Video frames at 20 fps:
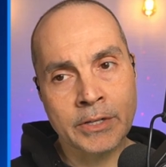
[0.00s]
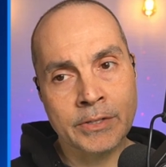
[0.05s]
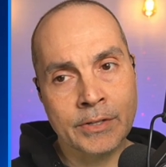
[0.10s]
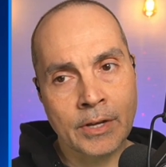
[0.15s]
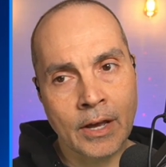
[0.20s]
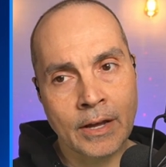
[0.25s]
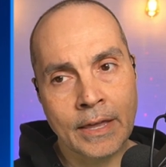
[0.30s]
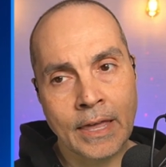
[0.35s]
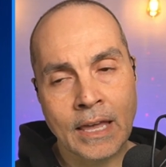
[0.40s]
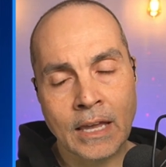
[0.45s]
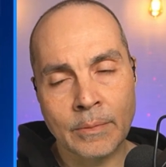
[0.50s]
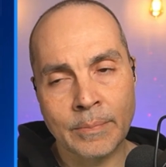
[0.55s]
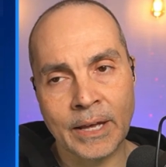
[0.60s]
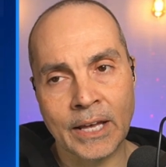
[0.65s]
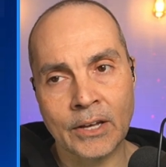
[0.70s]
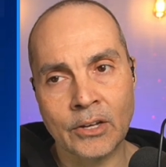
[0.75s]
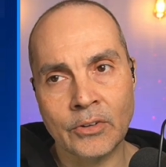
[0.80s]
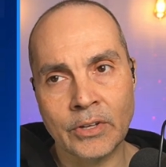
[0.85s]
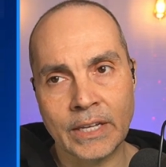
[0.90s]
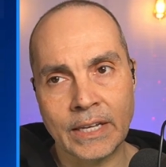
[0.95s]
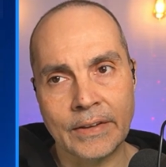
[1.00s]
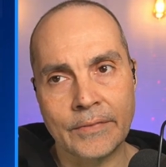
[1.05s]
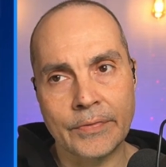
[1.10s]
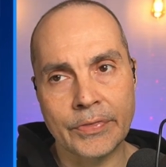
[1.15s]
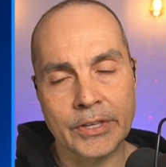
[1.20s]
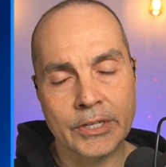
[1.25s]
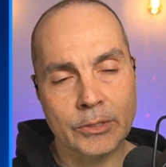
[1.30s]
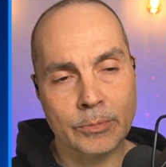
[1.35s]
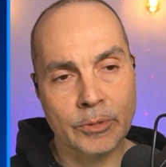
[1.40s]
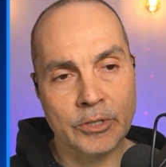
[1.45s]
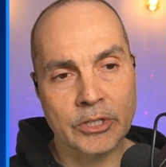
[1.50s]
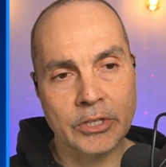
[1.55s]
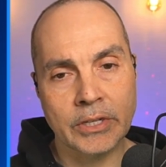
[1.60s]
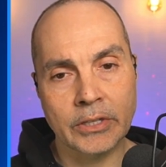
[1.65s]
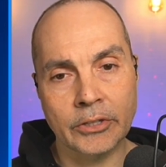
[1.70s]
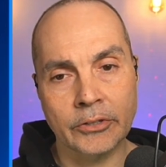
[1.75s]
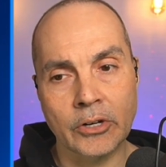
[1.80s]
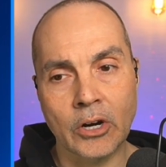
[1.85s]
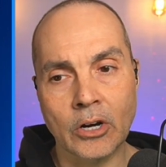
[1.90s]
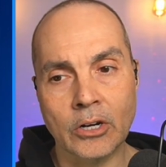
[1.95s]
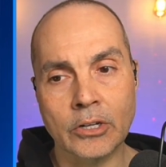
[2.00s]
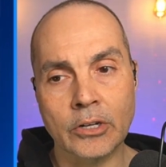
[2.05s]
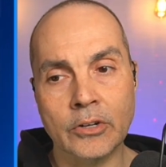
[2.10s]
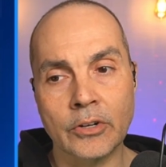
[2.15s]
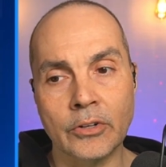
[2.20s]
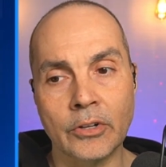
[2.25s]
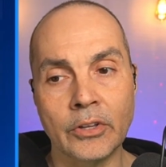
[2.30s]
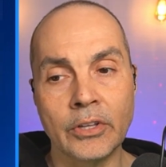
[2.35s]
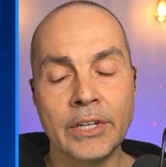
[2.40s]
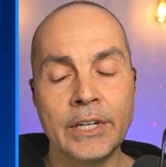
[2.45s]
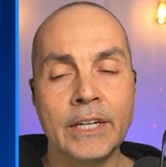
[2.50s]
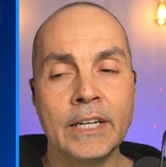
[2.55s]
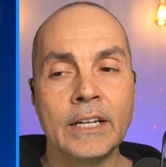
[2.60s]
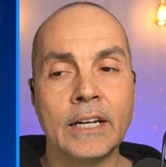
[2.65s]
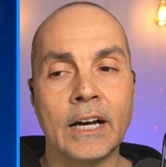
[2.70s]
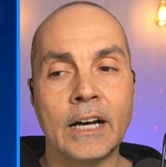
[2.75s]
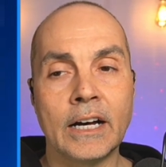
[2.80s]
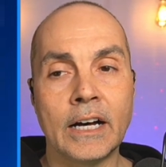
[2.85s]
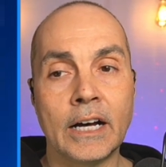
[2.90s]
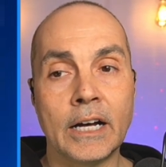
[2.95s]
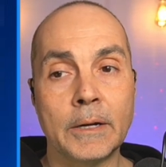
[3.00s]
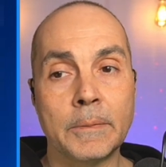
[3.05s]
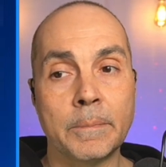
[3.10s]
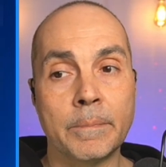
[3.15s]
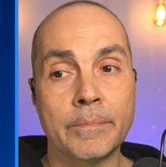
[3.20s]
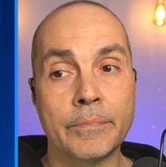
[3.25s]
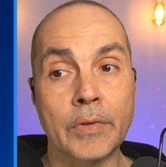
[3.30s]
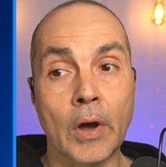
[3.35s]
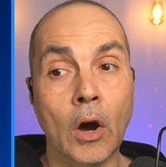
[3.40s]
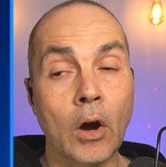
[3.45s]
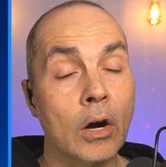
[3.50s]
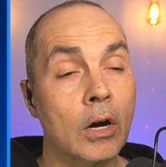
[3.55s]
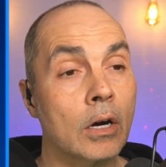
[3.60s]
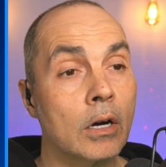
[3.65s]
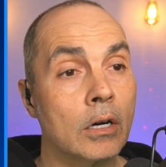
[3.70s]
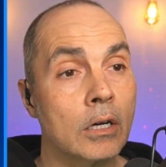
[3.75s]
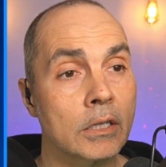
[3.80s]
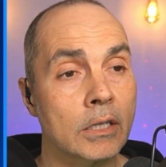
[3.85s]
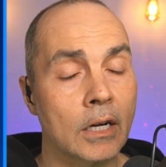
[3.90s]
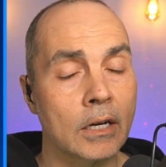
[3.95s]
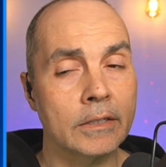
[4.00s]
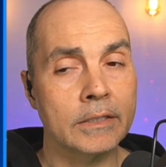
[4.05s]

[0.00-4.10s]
is talking about in this particular article are